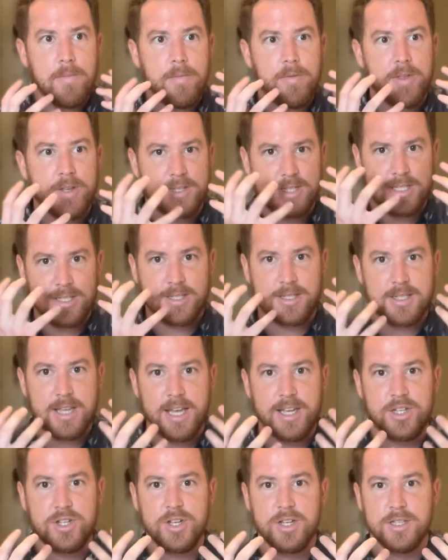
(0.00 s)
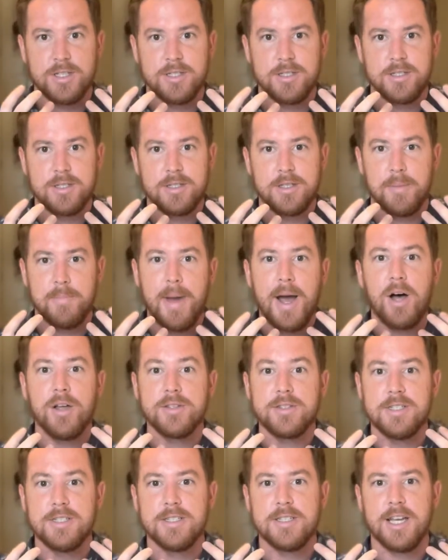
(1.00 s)
sensations, the mouth
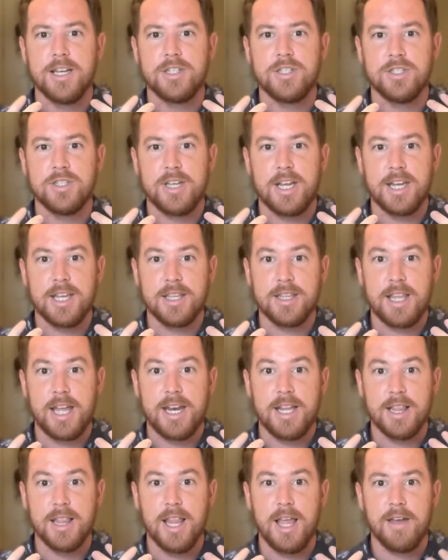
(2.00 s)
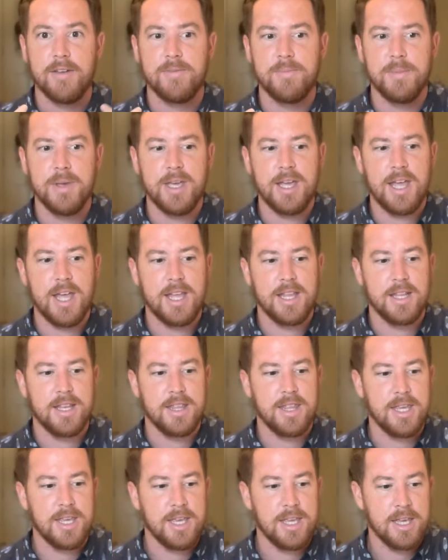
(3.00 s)
sensations that it left me, and
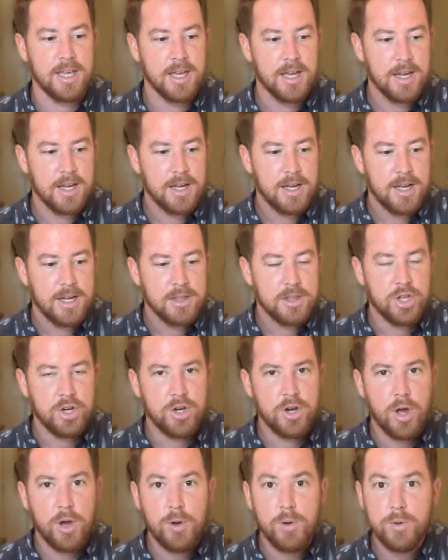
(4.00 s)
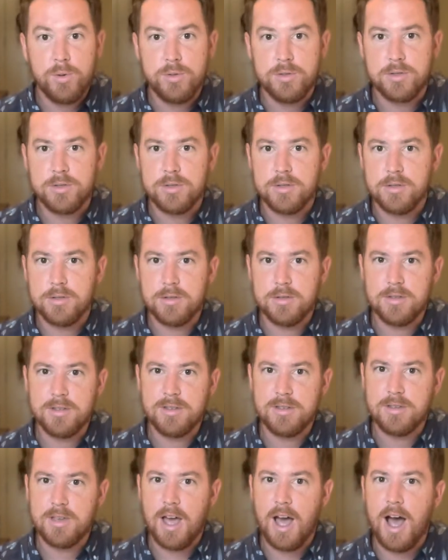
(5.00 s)
the nose
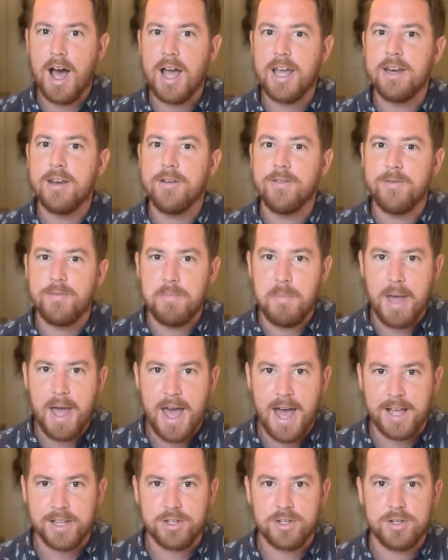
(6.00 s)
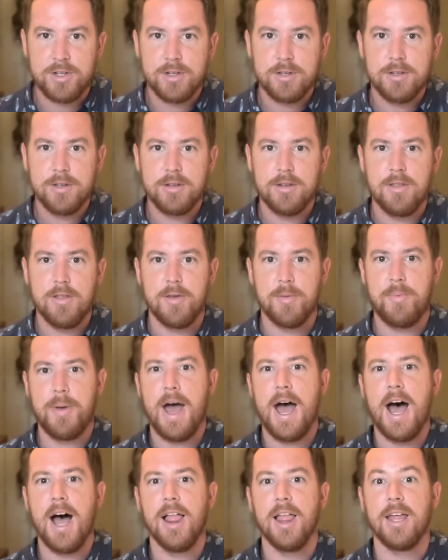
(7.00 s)
kind of matched the
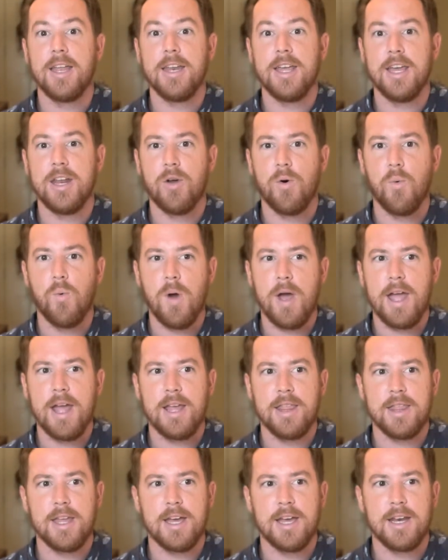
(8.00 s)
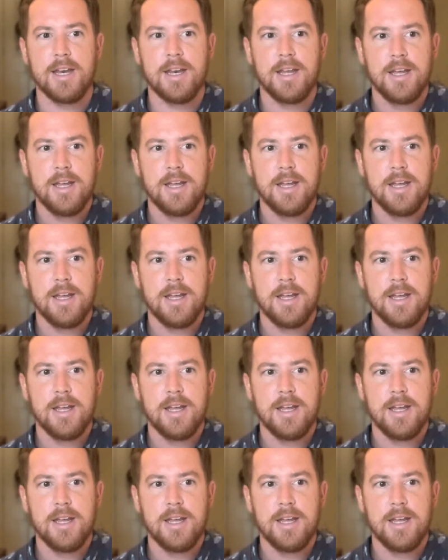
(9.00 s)
palate in a way that